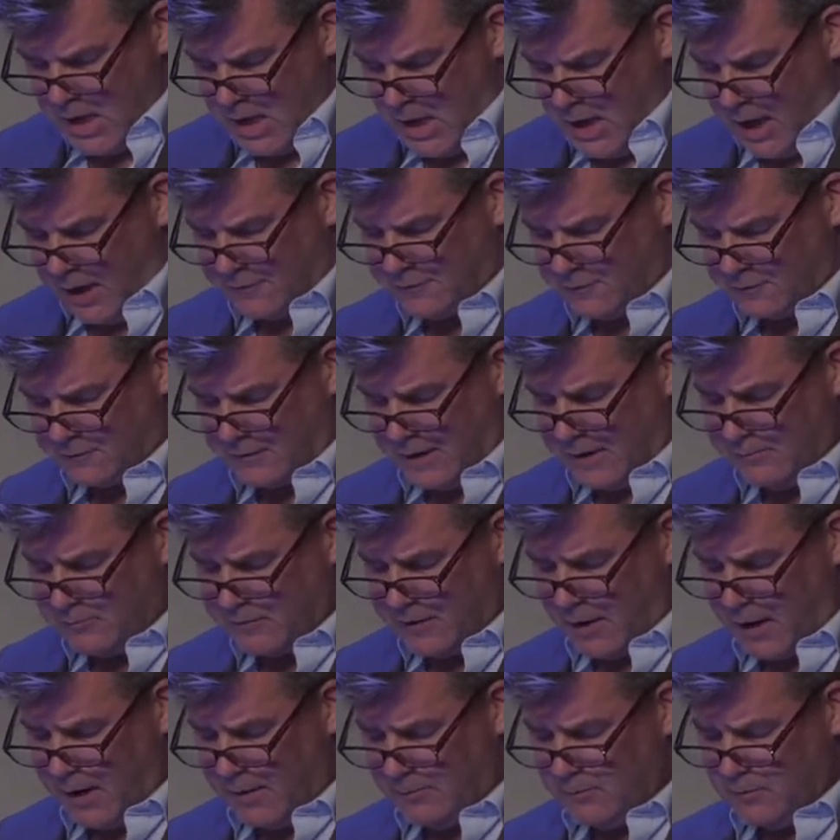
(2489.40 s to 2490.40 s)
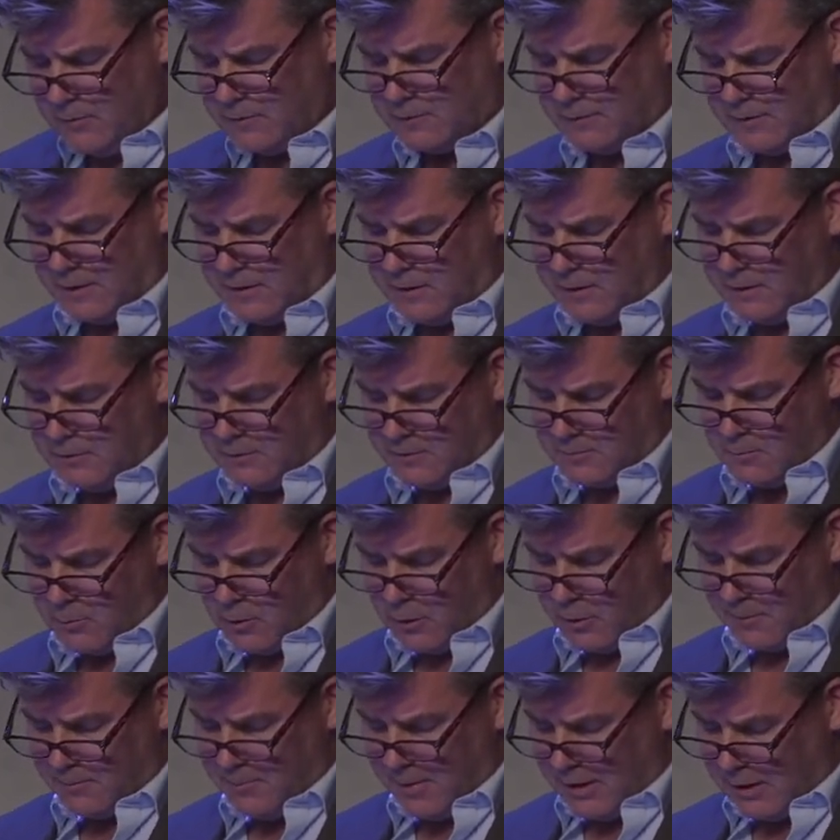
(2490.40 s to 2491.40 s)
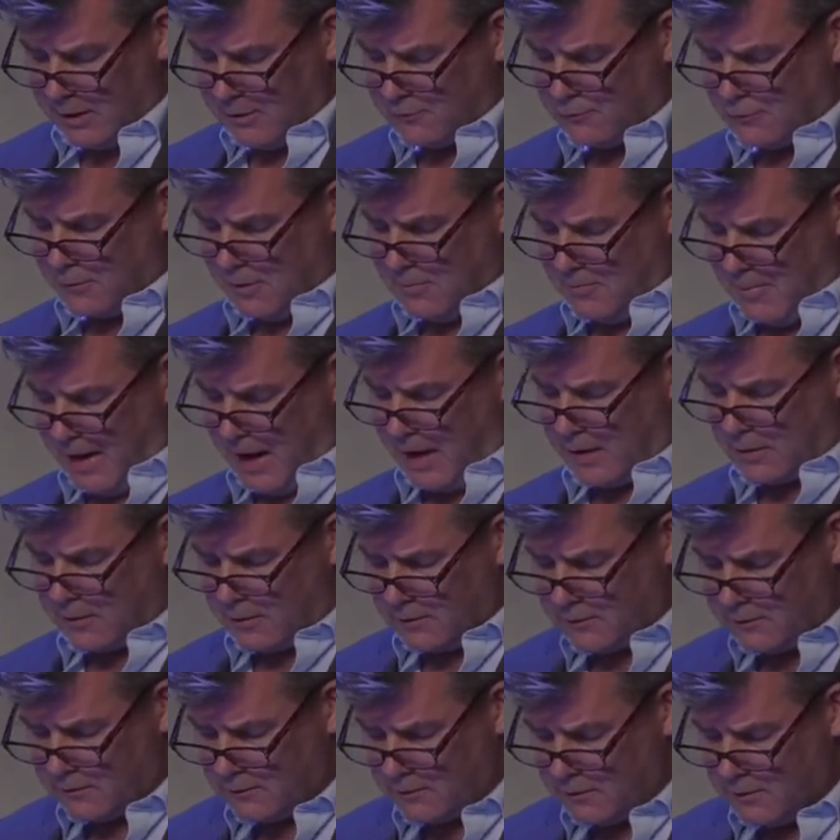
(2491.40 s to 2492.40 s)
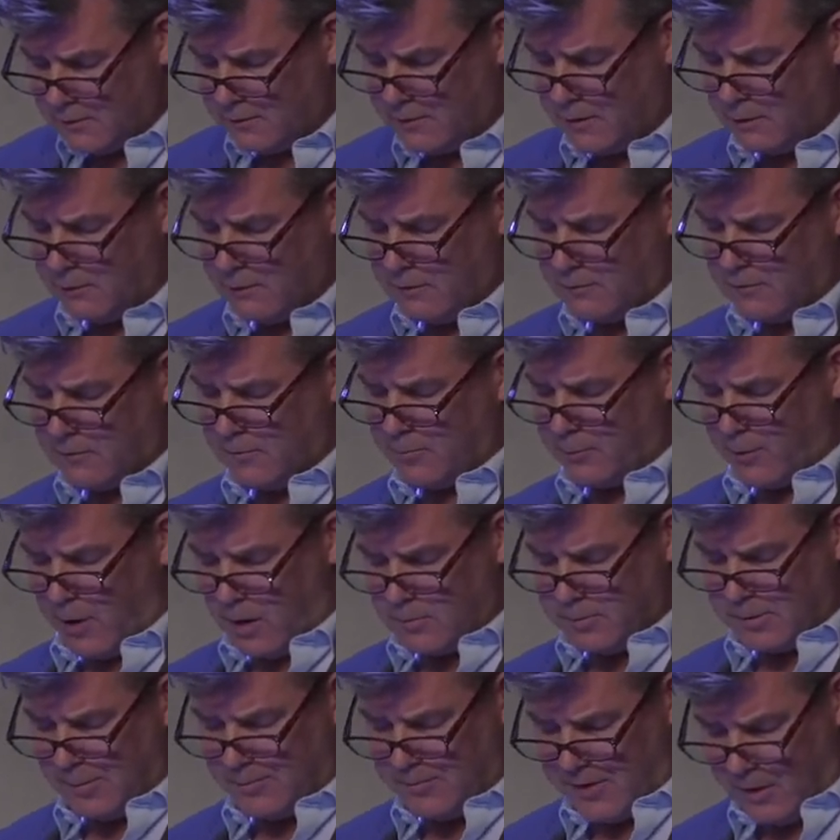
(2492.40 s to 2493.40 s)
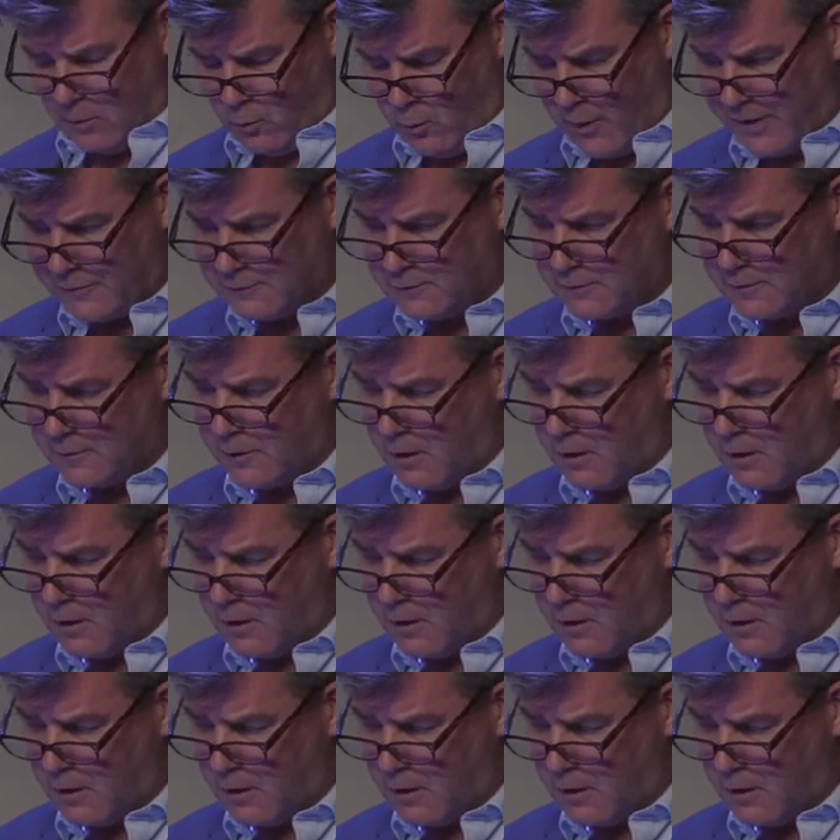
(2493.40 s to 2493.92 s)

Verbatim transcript: At the same time, sticking to more military matters, there is the problem that Western